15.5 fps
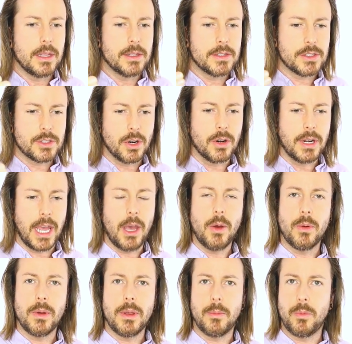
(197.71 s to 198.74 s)
start
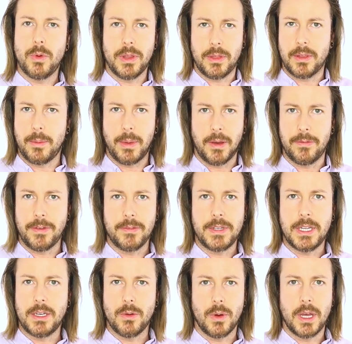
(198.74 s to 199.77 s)
out with about
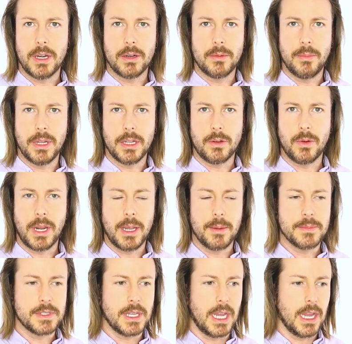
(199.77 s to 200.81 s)
50 to 100
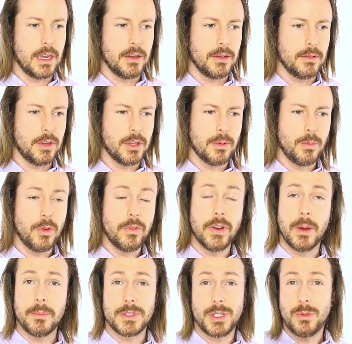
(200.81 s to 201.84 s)
milligrams, and you can move
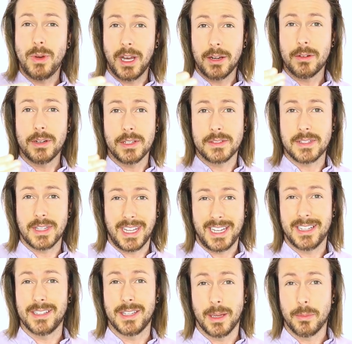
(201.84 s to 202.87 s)
up. 200 is like
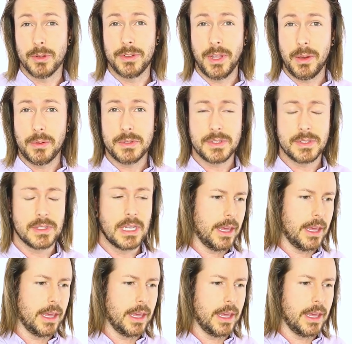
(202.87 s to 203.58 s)
a double dose.